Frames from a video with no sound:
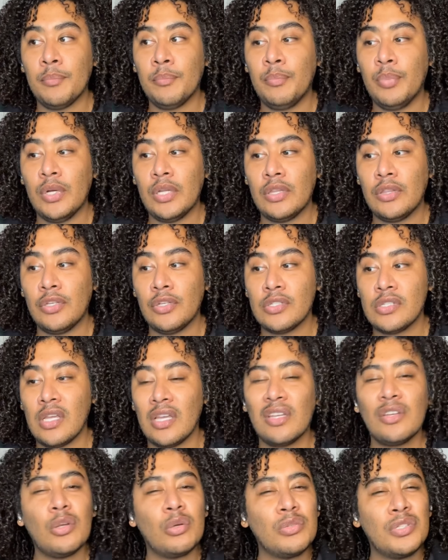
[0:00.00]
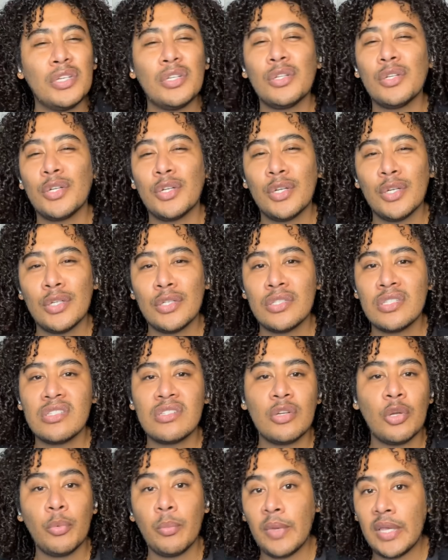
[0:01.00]
but there's like no Dillard's,
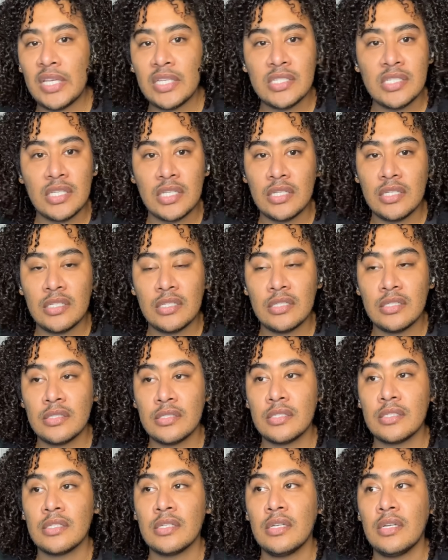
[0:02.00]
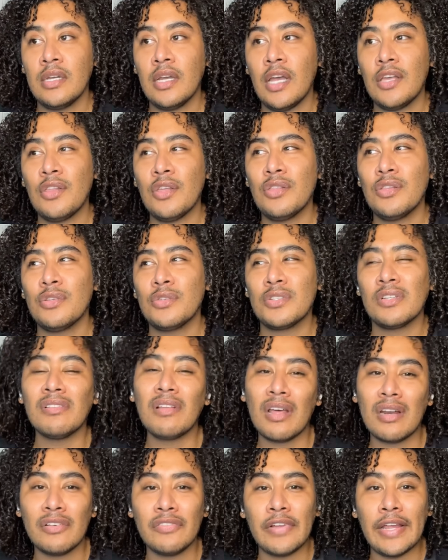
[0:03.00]
no Macy's, and then there's a
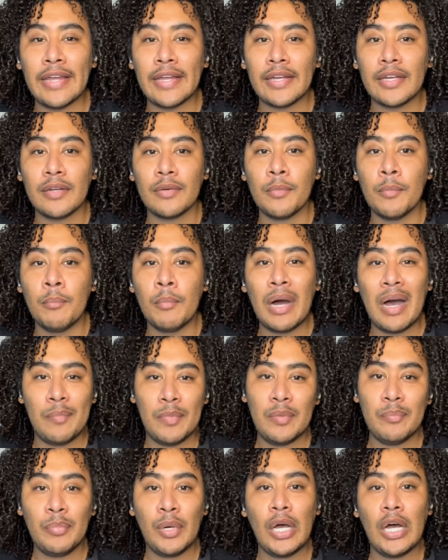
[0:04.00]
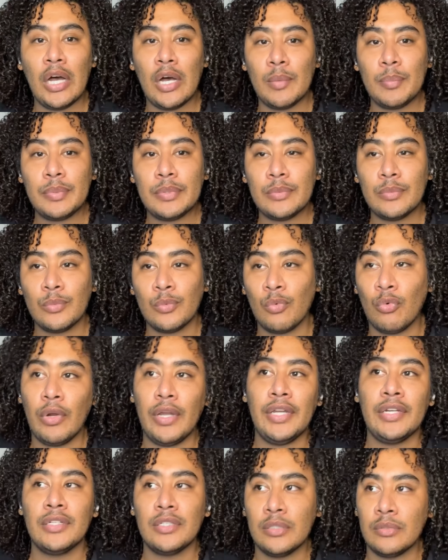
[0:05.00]
lot of like mom and pop
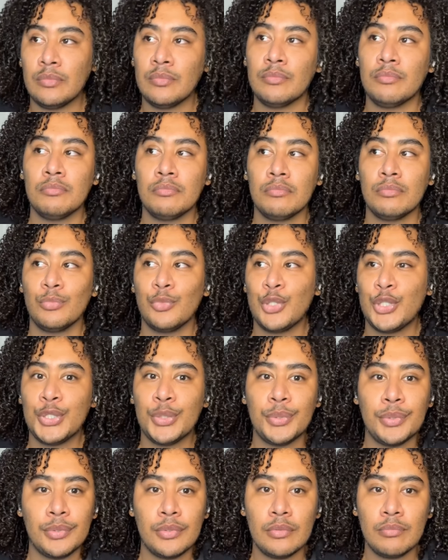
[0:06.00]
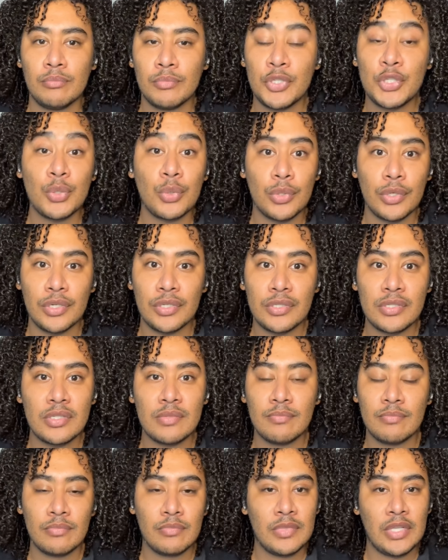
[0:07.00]
random short stores
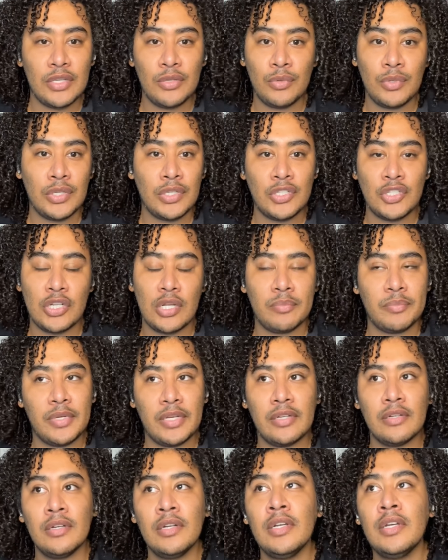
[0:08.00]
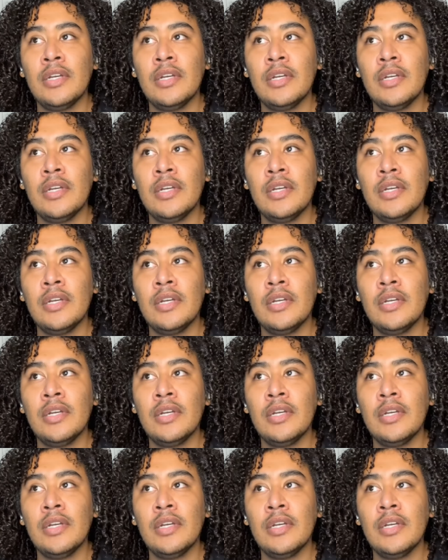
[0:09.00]
that you could shop at.